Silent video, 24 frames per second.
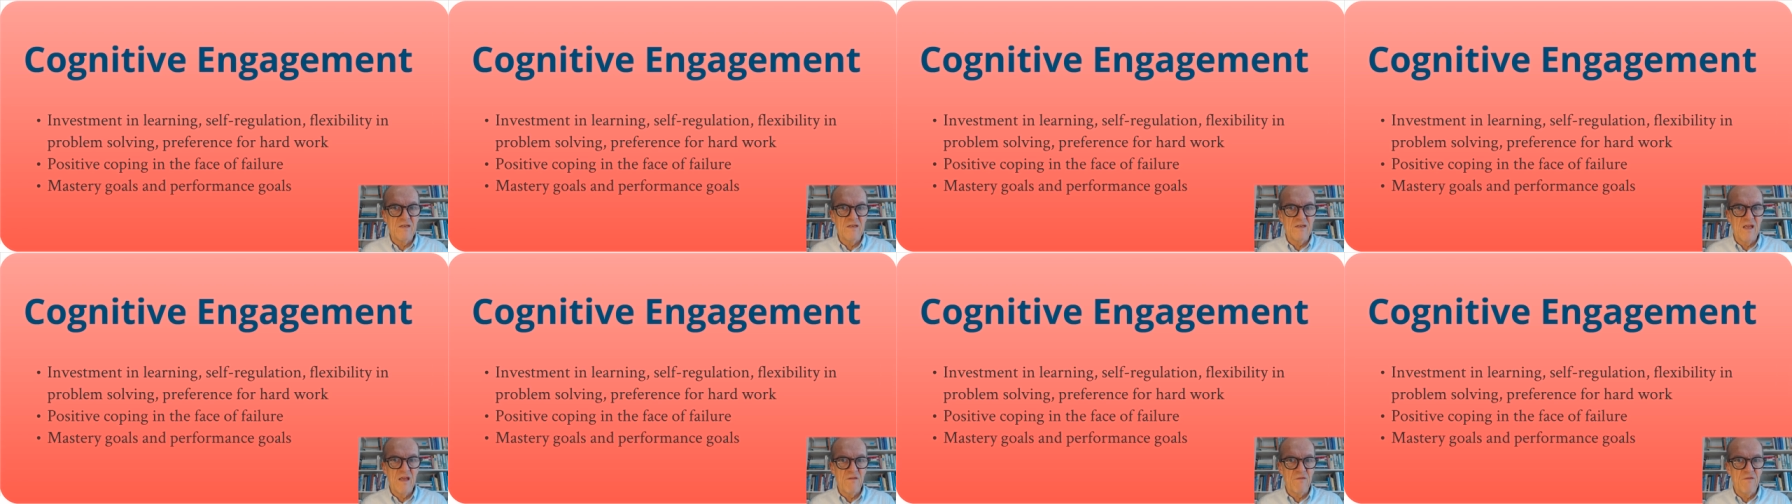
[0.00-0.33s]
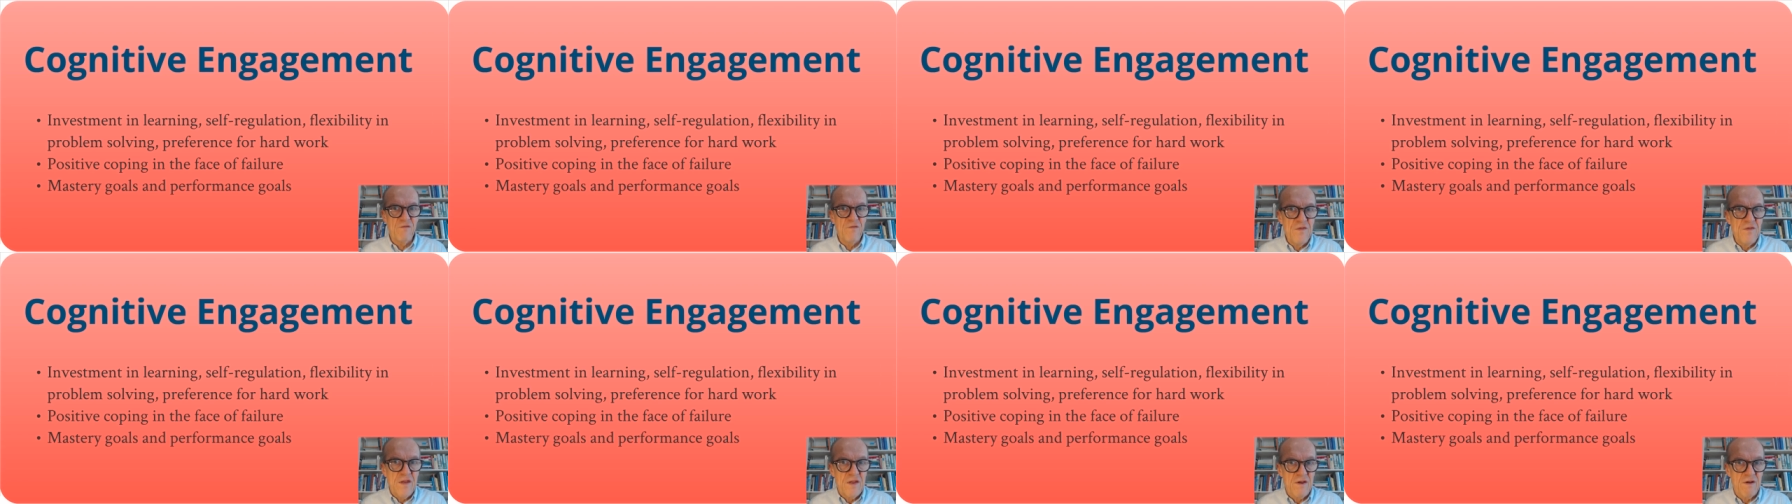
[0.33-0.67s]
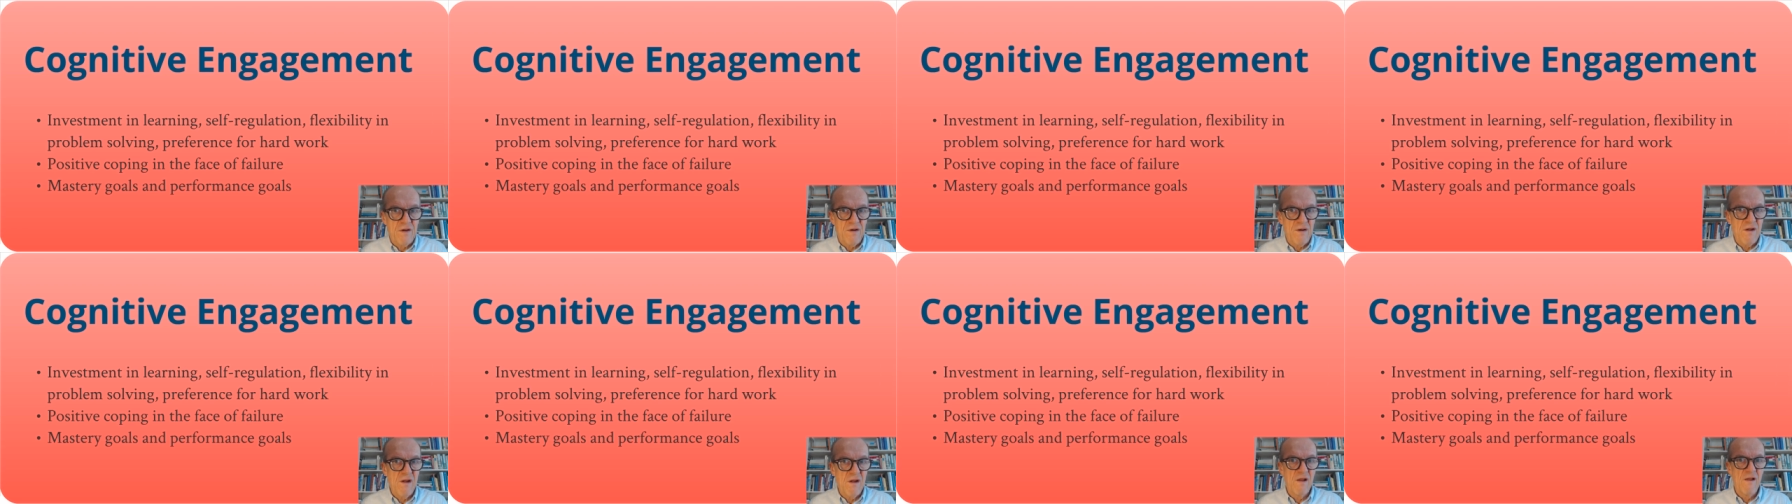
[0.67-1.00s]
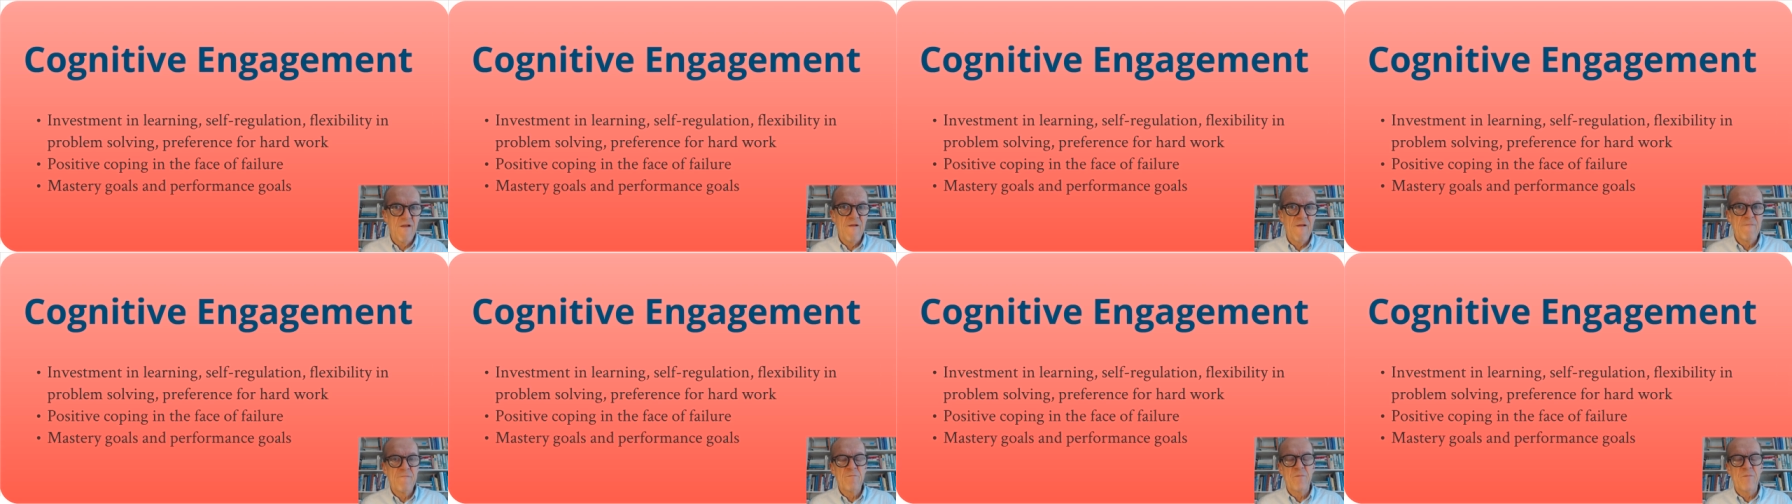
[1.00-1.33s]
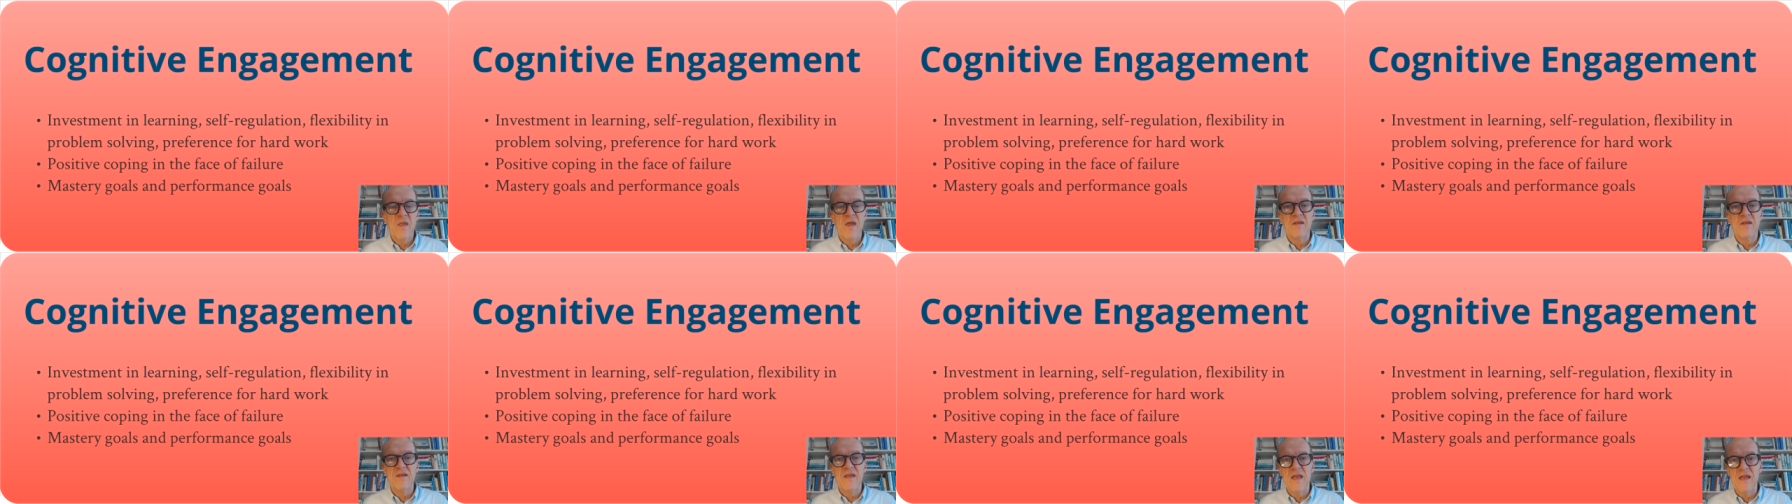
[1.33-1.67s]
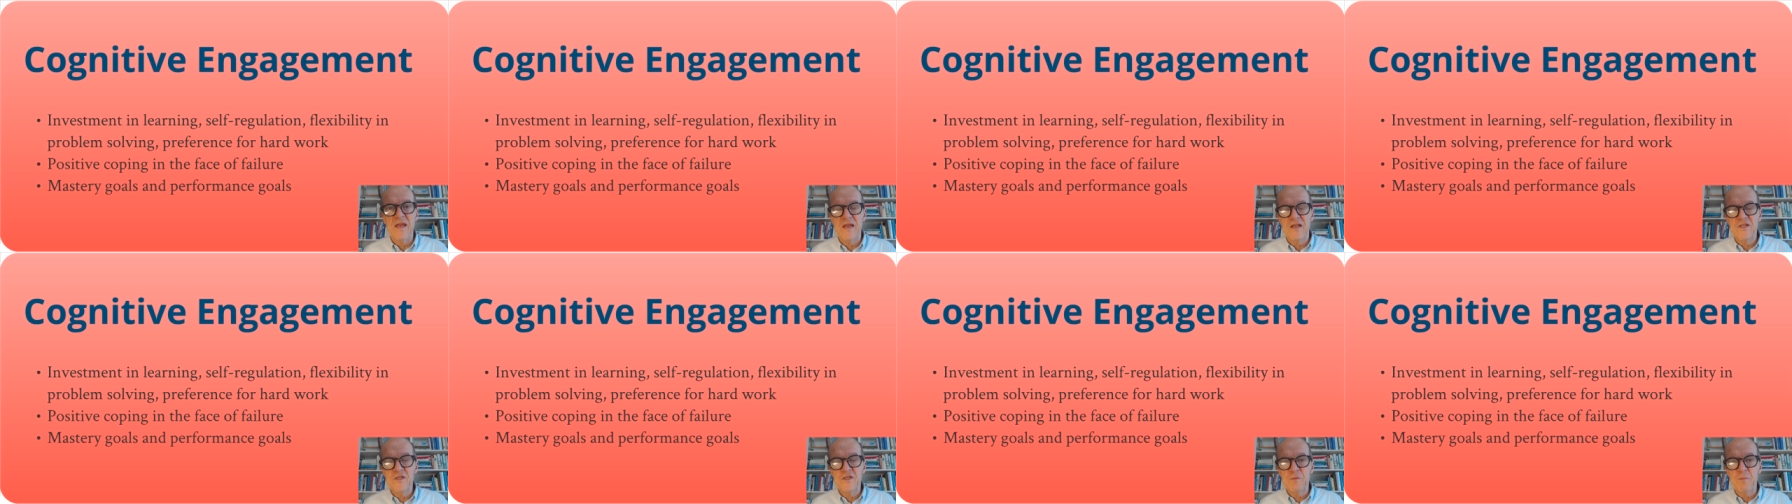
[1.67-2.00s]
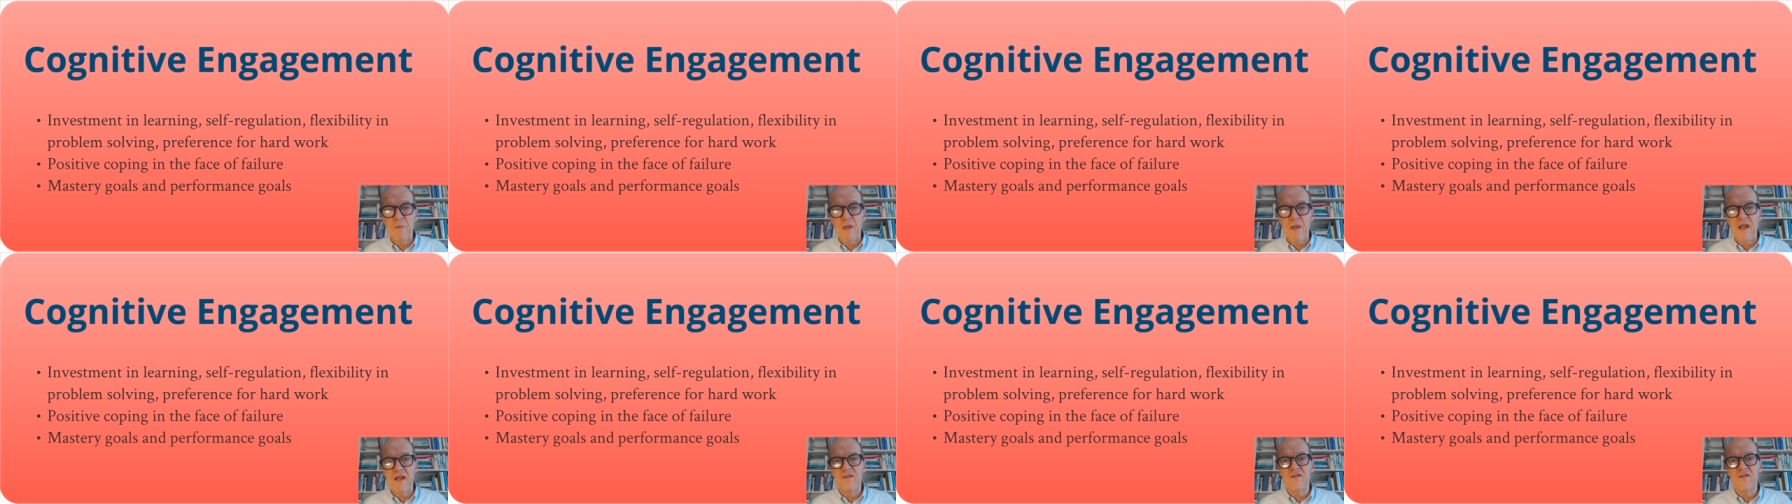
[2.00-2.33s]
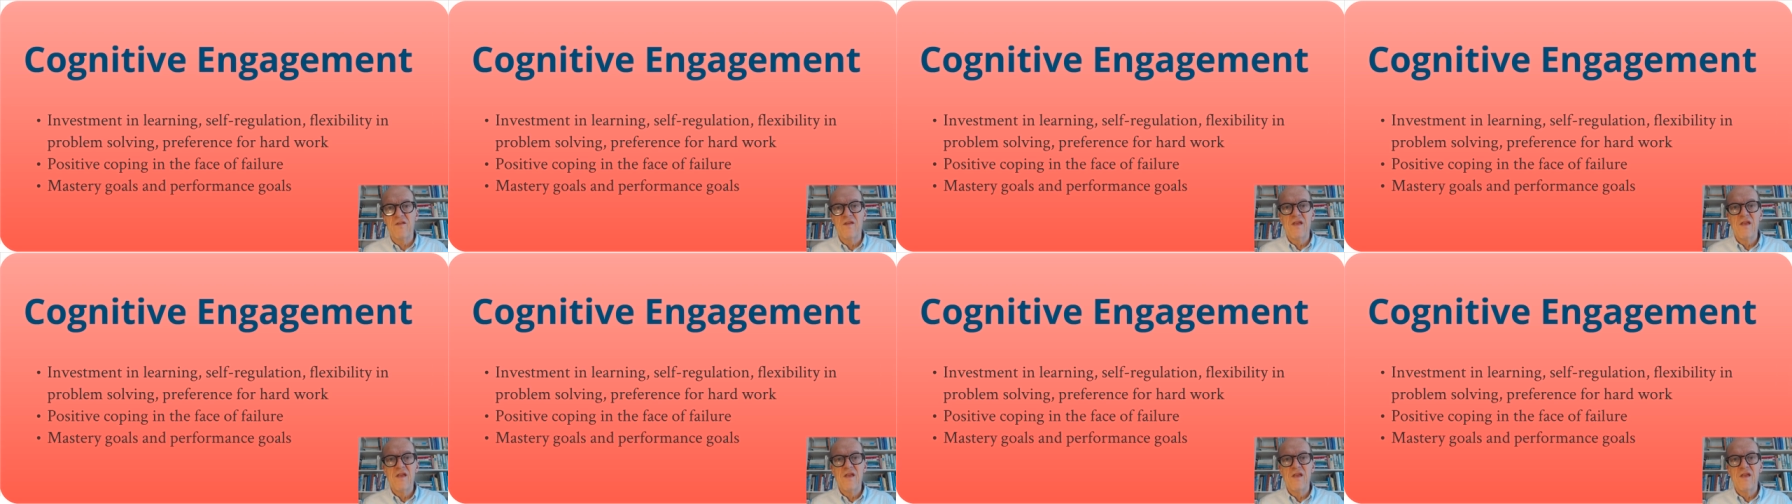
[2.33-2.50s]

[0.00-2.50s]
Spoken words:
fear and they expect,